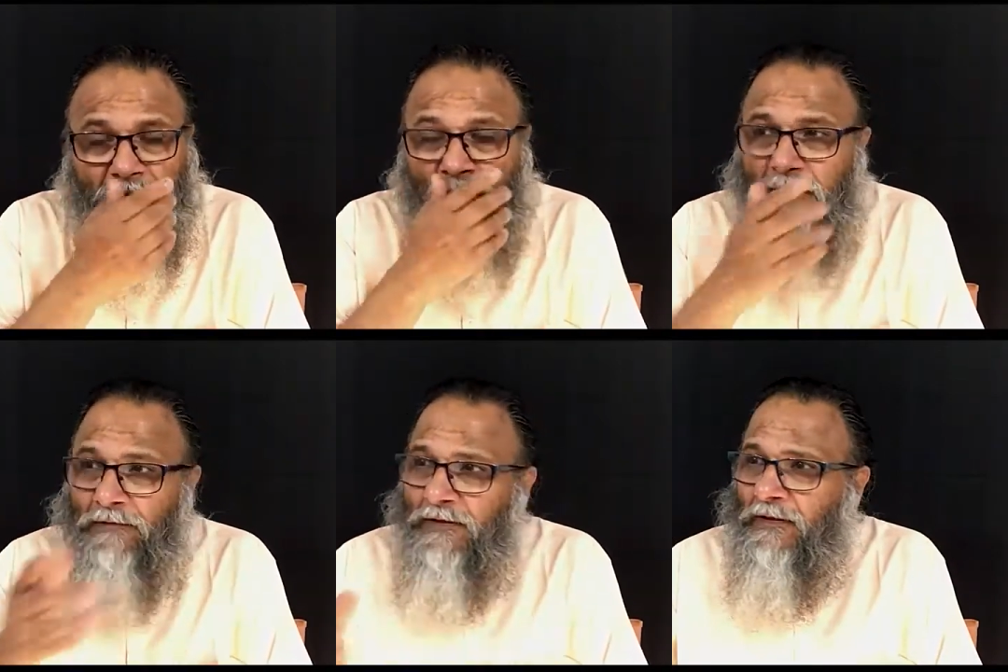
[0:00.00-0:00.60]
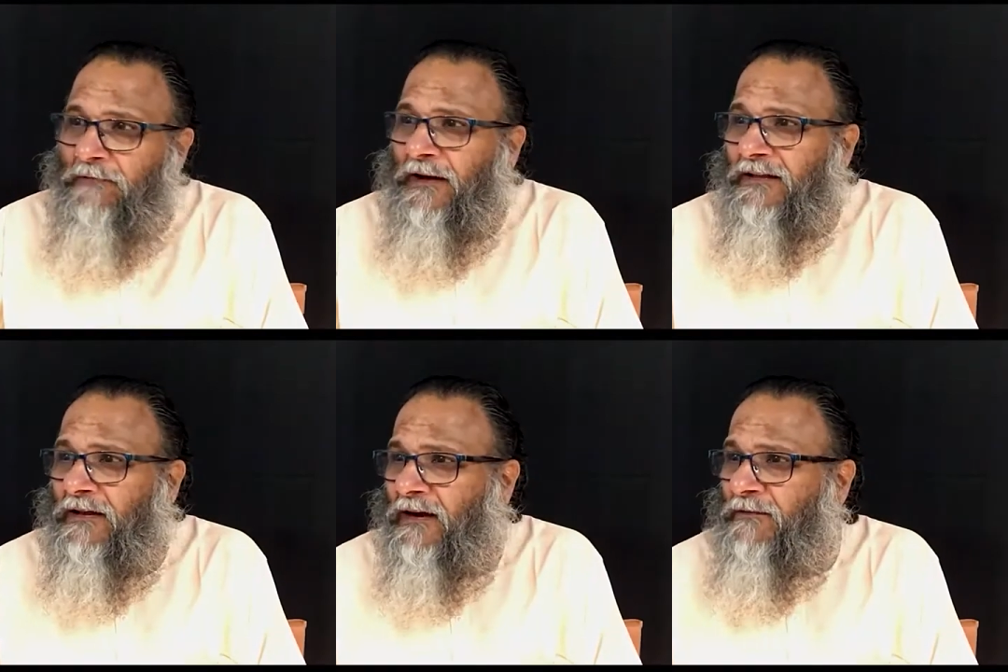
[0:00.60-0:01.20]
so even the
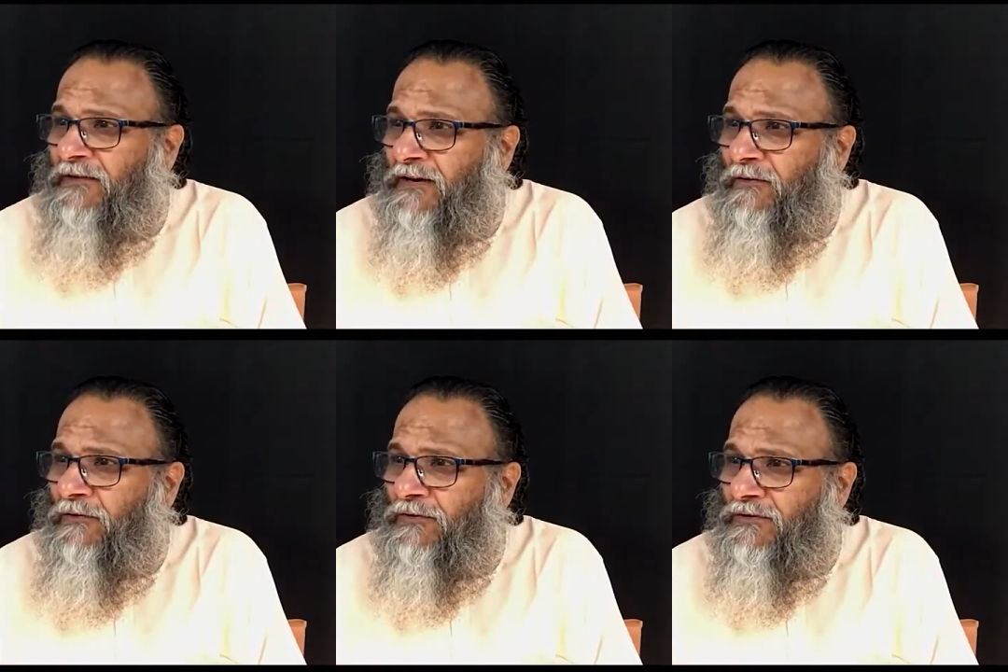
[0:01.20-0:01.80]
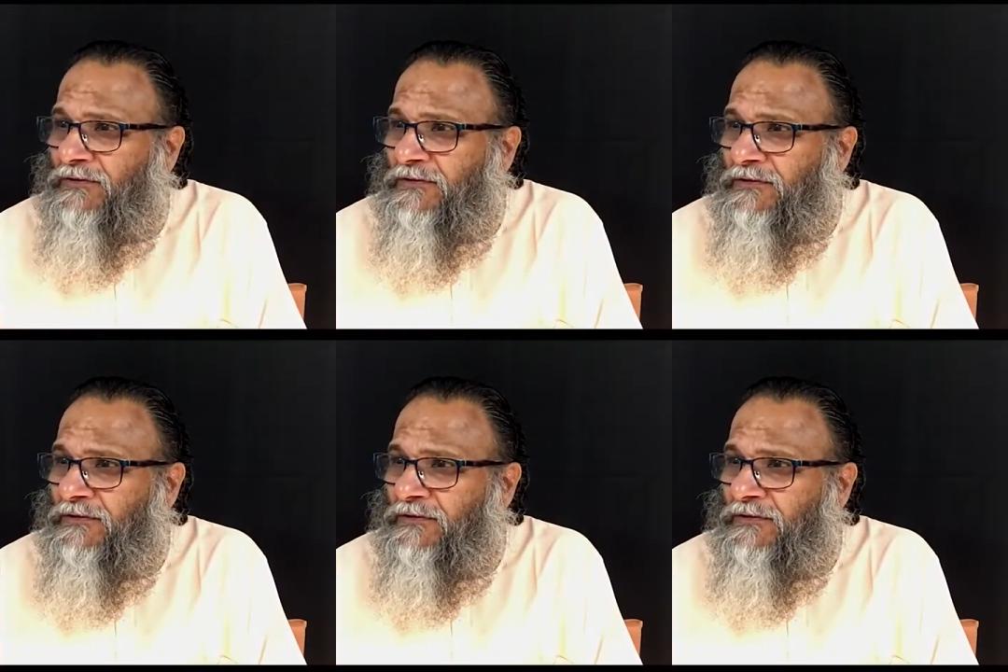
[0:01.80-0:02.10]
father comes and goes,